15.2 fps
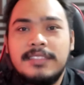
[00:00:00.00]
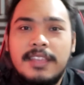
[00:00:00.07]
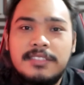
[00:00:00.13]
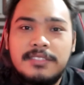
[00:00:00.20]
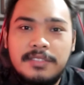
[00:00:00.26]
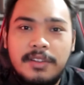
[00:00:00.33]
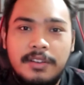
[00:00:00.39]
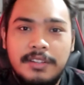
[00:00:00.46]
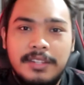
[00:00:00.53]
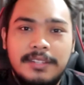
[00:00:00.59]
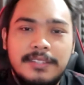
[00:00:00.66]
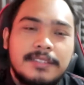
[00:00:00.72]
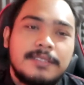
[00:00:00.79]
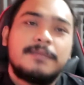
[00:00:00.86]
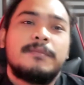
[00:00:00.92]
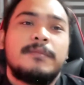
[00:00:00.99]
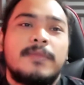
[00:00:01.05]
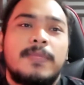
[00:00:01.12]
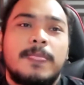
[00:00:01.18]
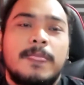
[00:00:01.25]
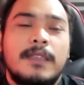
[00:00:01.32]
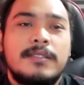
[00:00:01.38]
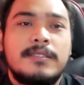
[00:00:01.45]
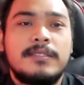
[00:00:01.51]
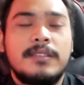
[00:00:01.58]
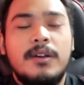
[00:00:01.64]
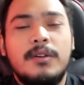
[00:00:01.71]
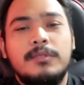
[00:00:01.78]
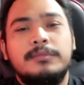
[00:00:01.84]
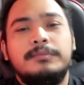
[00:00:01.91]
get started.
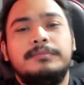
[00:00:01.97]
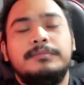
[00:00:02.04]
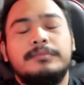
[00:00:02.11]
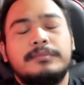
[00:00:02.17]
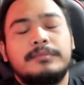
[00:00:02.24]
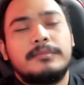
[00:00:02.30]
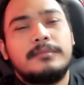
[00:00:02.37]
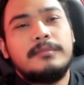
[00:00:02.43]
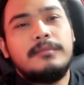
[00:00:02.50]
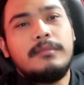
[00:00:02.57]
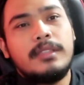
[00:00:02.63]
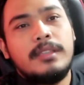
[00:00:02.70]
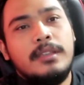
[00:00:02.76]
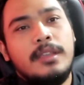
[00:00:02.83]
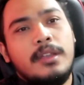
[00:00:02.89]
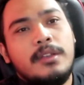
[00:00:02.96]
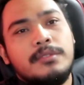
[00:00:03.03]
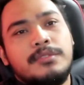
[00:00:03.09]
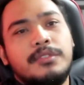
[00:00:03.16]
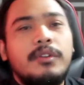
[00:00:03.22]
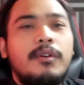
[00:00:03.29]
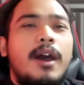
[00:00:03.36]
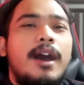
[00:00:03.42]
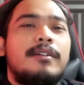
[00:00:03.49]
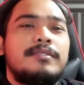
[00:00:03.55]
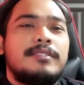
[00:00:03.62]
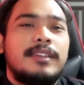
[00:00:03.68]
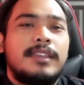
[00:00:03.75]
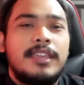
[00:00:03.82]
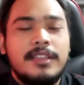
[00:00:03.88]
So
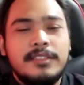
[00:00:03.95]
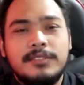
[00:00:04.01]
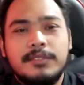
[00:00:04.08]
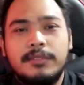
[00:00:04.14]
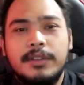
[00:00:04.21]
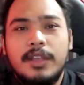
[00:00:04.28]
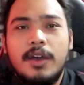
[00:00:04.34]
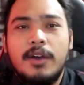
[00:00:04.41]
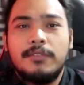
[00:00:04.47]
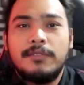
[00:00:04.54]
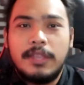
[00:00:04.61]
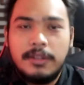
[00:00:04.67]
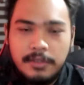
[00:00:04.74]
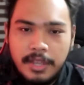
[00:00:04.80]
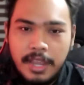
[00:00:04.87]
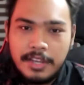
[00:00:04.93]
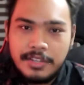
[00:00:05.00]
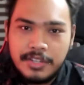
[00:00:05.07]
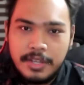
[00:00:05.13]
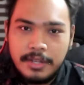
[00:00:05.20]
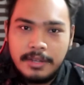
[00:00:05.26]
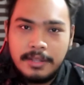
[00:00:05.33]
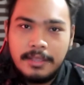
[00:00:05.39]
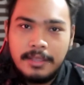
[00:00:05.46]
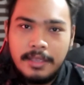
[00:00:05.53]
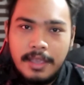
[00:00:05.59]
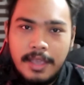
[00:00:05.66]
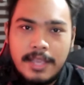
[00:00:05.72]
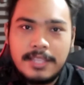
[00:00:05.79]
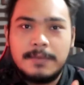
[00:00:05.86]
throughout the history of education,
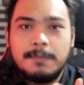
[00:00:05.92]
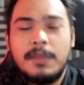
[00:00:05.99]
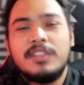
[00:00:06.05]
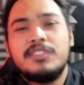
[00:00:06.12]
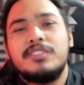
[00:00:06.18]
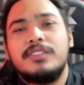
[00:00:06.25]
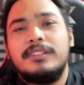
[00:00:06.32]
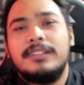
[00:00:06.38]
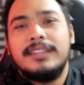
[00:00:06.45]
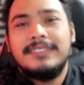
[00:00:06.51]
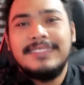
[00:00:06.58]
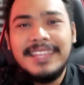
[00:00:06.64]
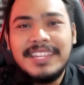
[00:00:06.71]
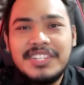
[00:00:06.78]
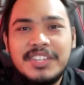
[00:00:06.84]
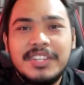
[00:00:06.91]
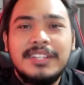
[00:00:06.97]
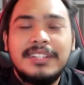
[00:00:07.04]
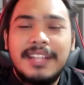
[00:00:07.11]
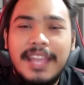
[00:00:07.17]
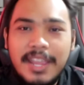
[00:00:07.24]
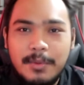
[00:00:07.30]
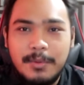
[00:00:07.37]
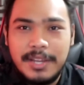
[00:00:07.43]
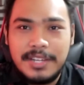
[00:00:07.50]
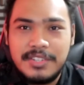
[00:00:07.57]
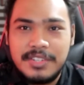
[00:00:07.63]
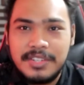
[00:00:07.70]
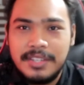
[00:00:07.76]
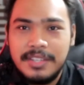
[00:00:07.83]
especially teaching
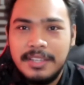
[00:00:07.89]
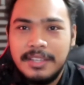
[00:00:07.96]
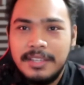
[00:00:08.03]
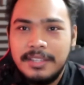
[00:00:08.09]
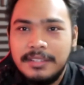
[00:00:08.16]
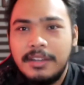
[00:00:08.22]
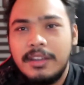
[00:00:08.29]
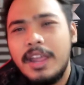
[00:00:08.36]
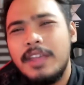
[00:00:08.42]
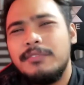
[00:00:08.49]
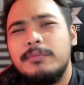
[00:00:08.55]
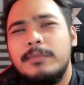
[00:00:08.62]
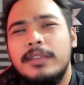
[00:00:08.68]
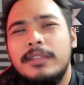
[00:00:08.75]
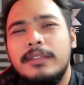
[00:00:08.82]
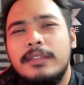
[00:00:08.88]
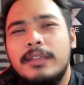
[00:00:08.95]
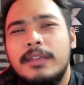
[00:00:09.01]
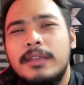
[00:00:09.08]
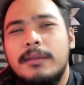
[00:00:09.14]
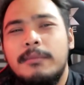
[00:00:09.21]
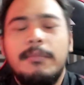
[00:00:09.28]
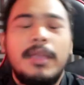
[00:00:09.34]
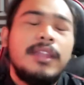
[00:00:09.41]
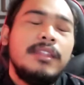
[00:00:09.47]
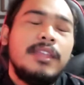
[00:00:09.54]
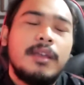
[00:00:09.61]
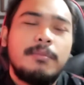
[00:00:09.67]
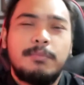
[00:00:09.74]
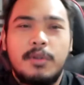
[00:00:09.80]
language, there have been
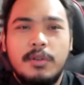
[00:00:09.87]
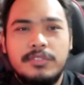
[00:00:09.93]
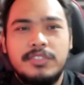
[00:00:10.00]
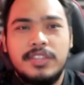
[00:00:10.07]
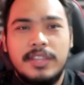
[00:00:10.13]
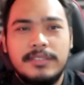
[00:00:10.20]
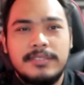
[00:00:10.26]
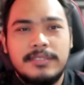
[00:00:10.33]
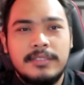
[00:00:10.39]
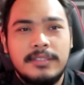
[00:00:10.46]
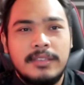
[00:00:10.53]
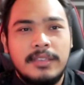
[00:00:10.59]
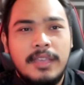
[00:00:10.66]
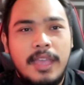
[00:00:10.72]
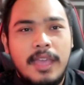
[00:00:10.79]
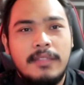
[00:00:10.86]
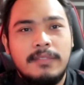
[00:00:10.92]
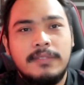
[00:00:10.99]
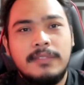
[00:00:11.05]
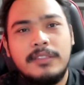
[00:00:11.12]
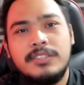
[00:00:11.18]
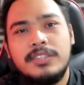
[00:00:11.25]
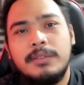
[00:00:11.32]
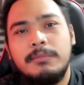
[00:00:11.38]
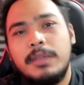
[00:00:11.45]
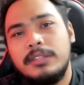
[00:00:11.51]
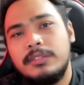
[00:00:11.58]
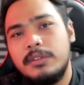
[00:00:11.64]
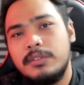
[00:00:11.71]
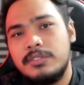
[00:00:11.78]
many approaches and teaching
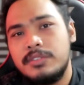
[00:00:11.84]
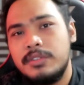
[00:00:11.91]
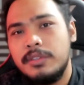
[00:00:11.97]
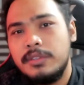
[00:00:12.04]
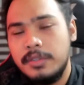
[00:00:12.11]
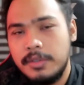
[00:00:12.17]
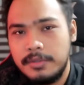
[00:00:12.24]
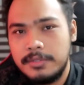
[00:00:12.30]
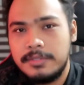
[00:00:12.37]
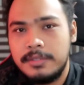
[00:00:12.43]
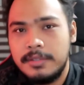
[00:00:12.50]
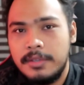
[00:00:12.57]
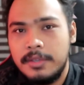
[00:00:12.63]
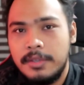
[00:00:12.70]
methods used.